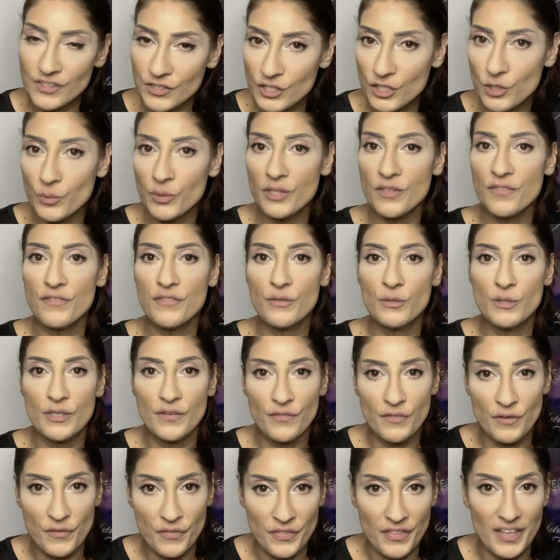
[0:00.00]
to do with a few
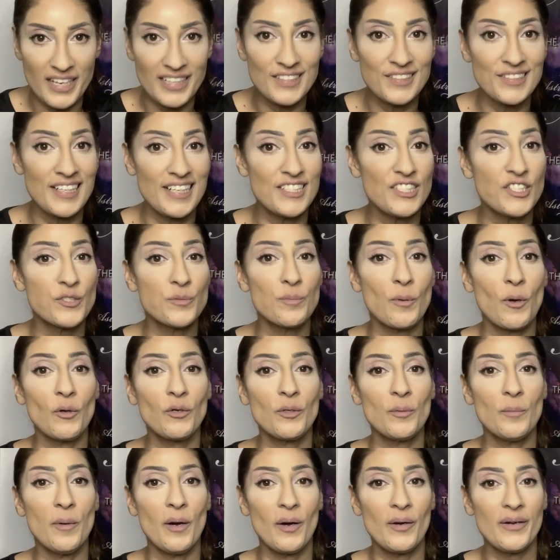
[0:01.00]
different things. I spoke
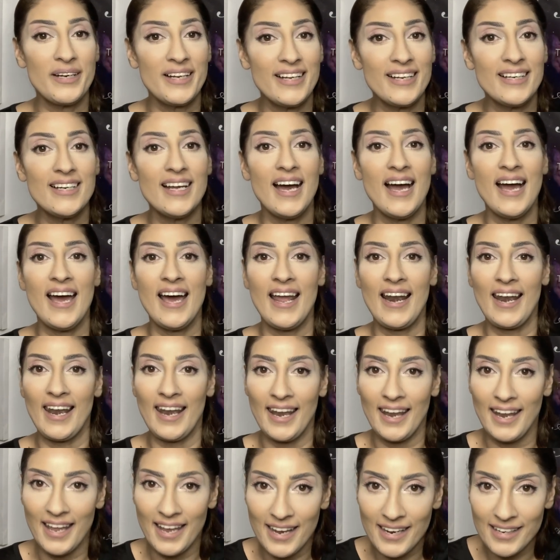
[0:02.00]
about it at
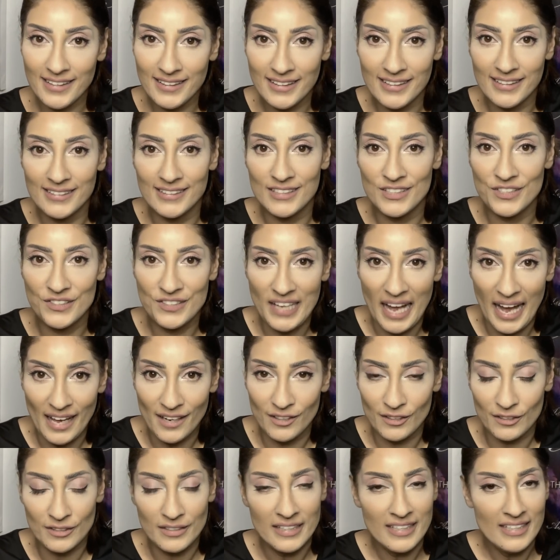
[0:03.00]
length in the
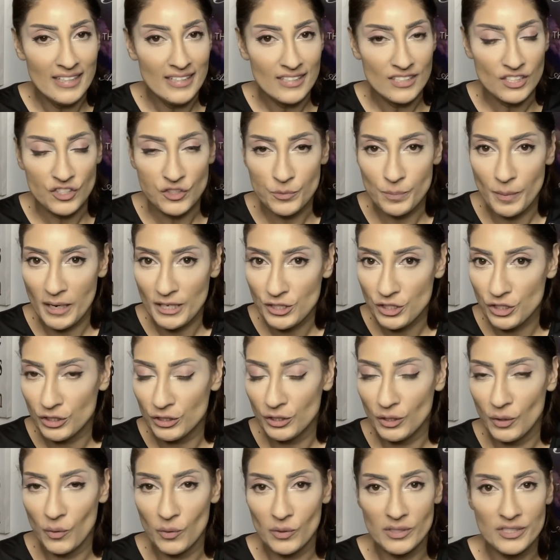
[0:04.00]
Saturn
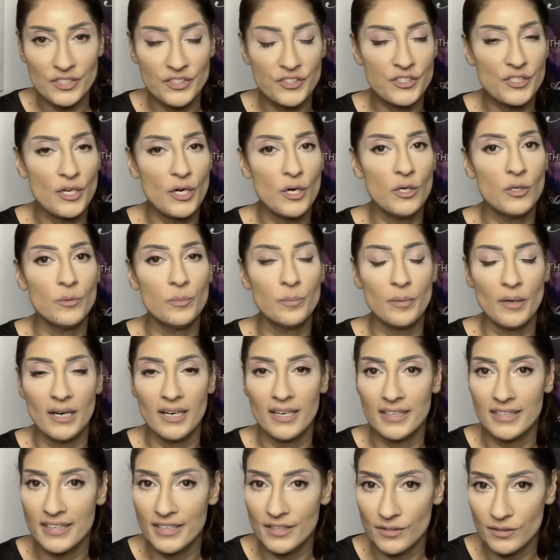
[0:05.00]
special horoscope
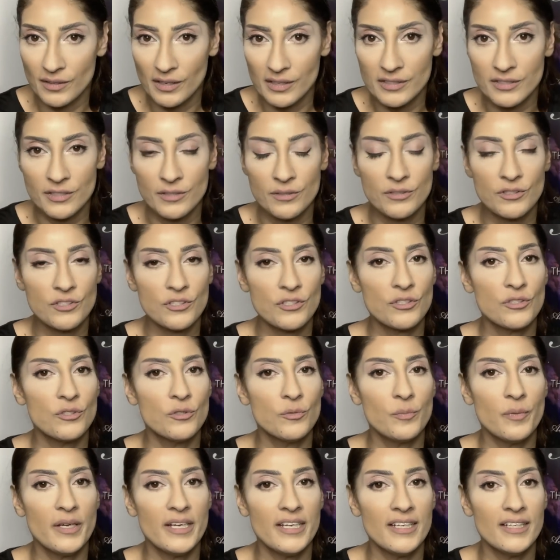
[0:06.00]
uh, here on
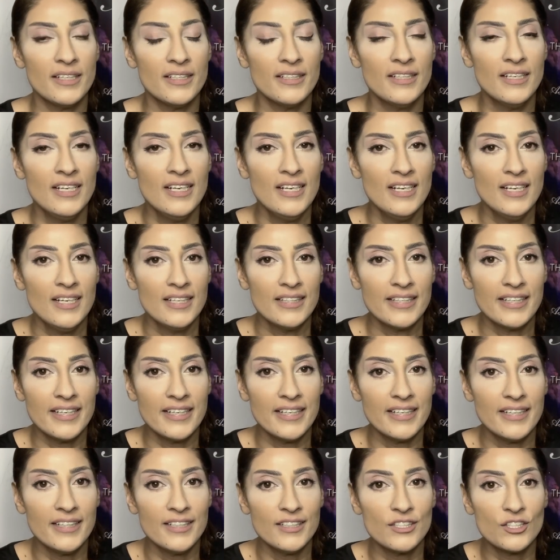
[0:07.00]
YouTube in
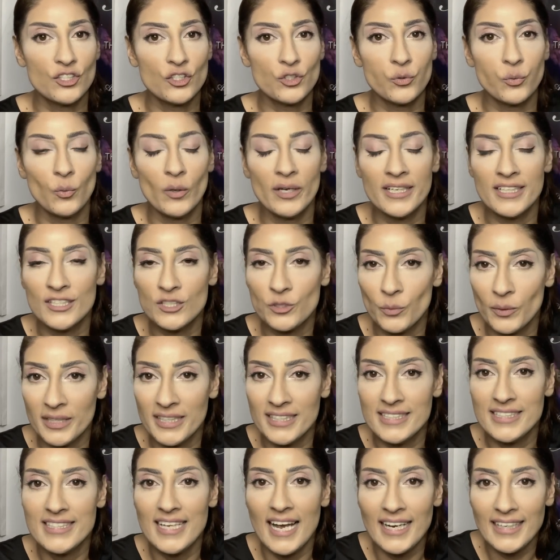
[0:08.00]
the
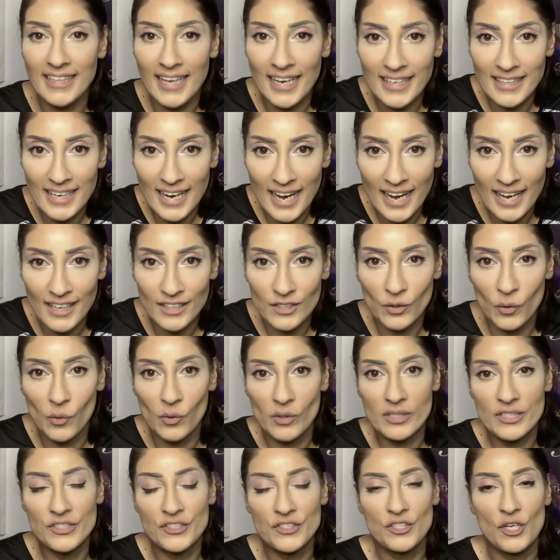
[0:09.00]
2020 Decade Ahead
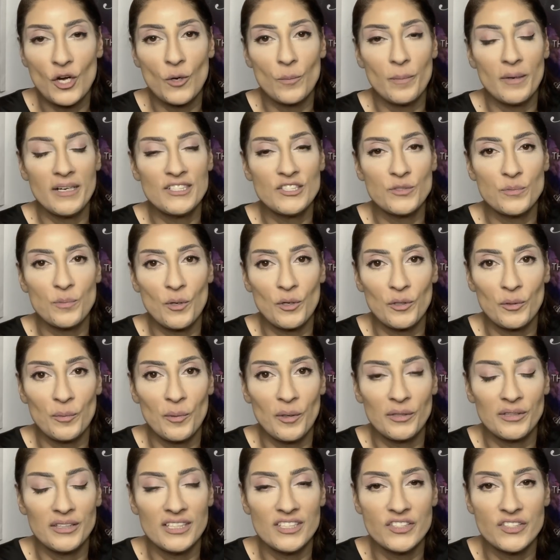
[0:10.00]
horoscope. I spoke
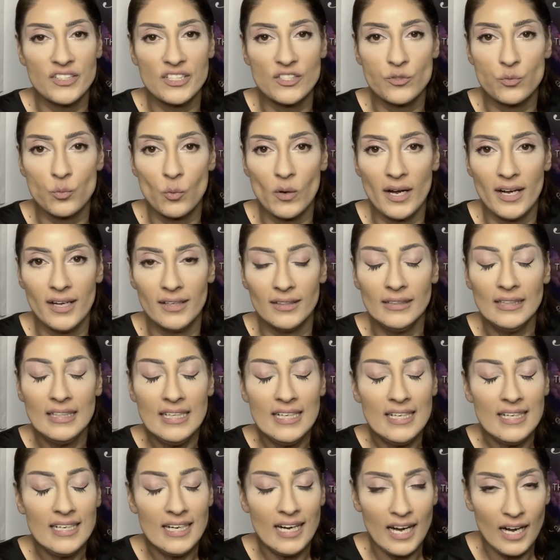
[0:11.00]
about this as well.
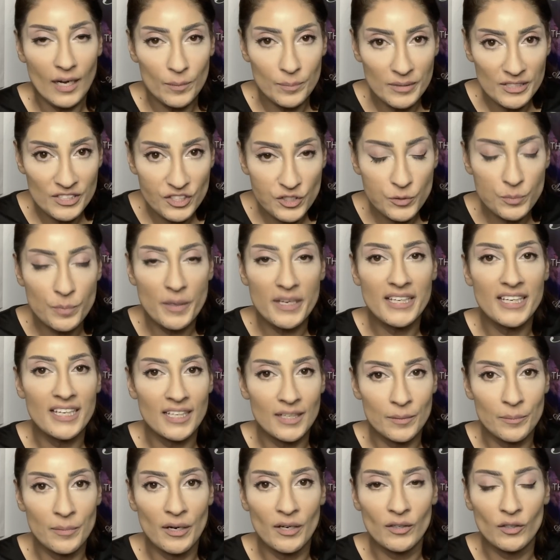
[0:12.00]
I'll be
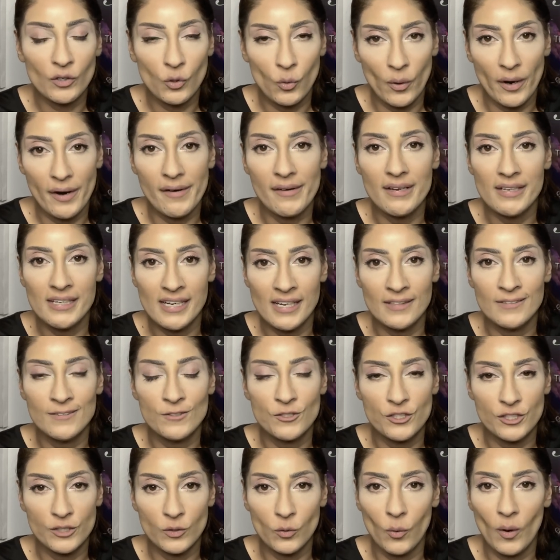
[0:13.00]
speaking about Aquarian
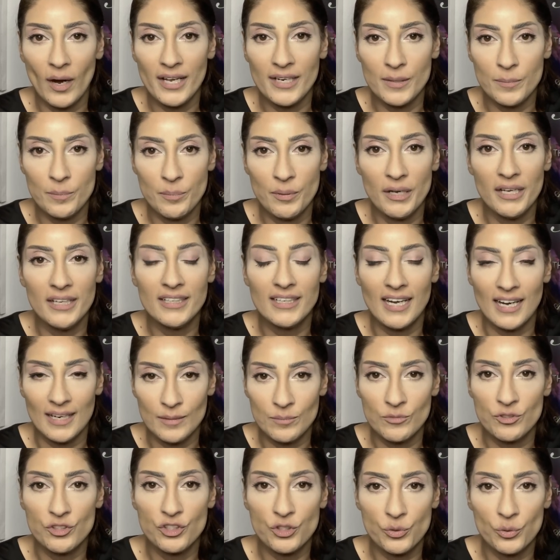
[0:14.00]
energy quite a bit,
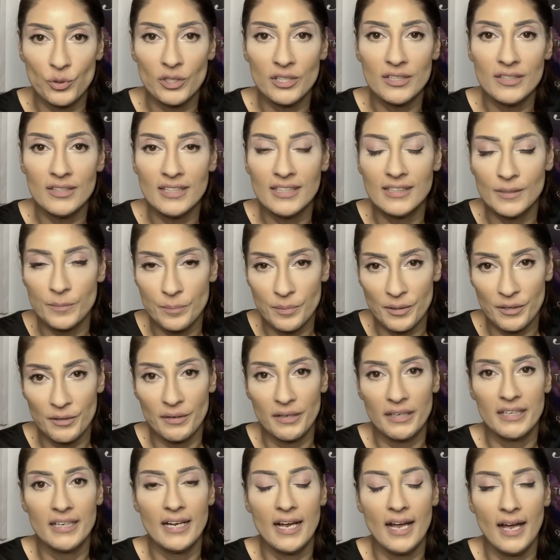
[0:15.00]
I'm sure, in the
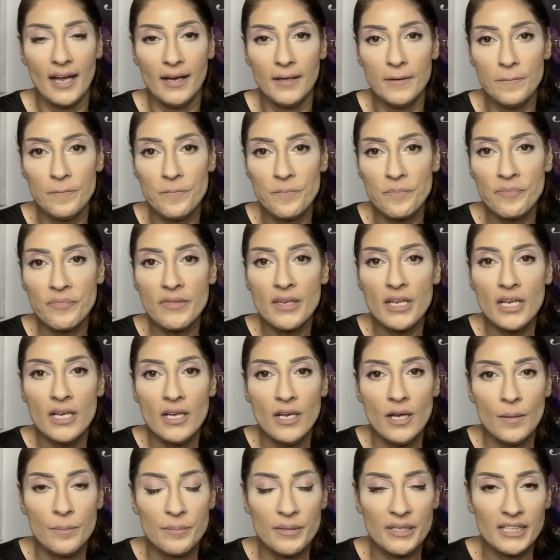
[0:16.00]
period ahead
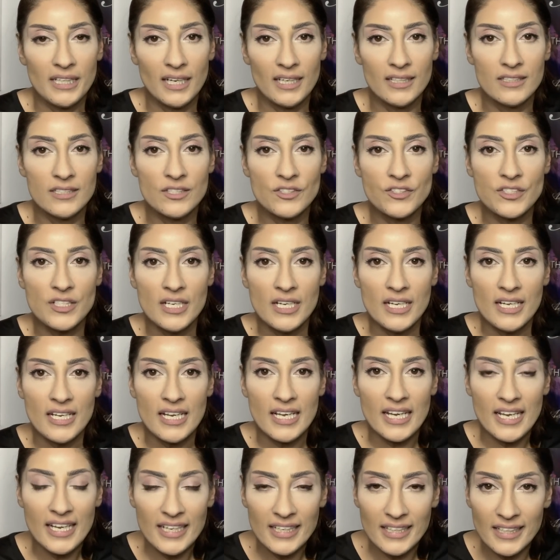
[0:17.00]
because
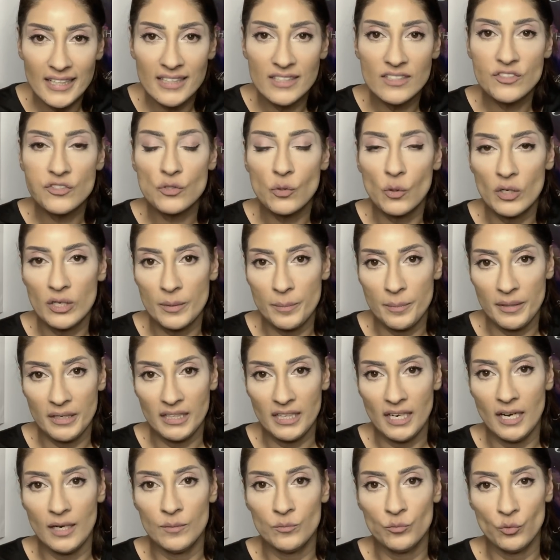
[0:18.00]
it is going to
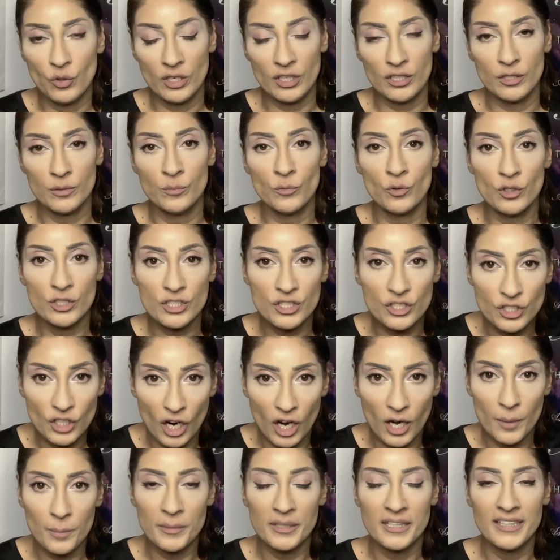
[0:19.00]
become one of the more
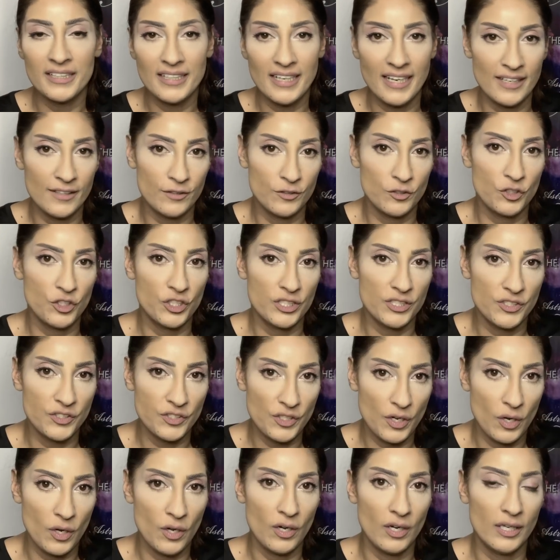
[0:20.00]
dominant energies
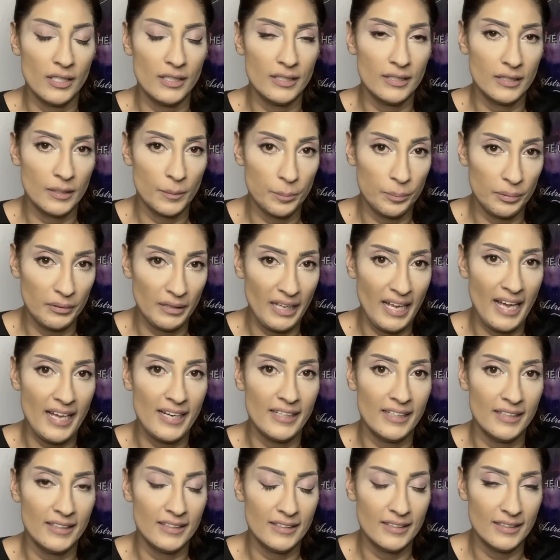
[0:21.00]
on the
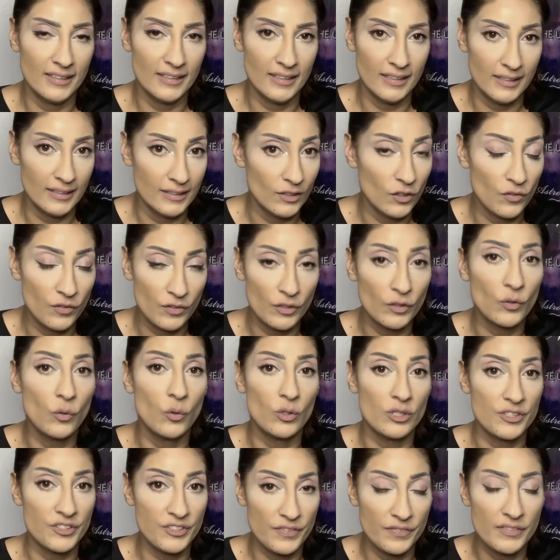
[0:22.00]
planet uh, over the
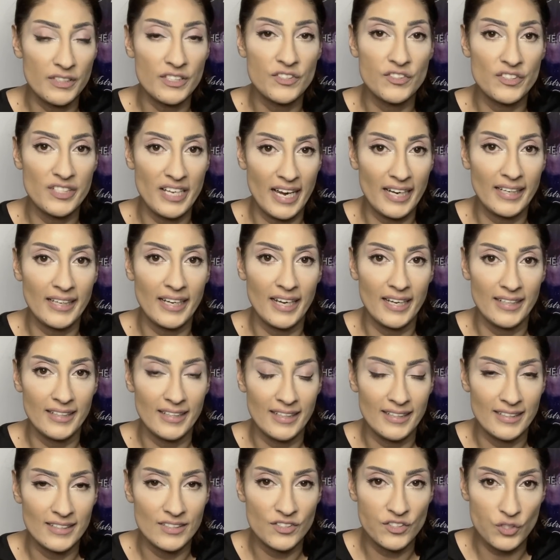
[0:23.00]
course of this decade,
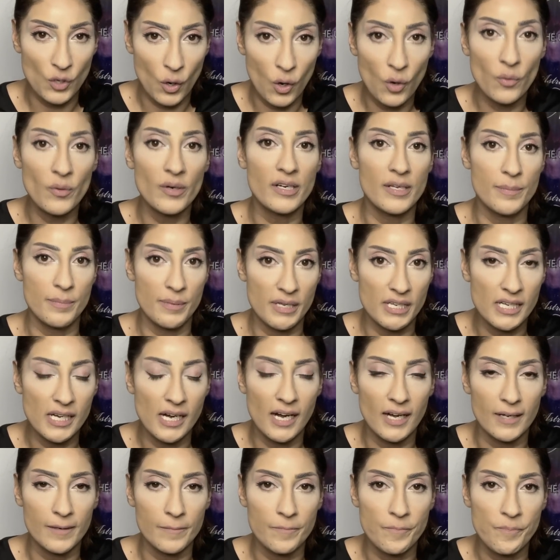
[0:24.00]
and it's already
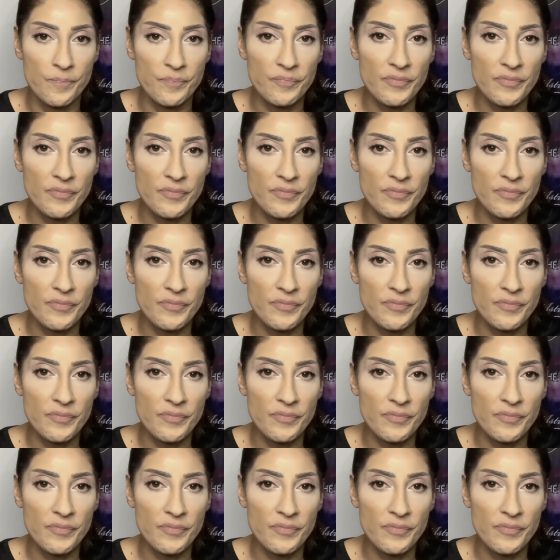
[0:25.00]
begun.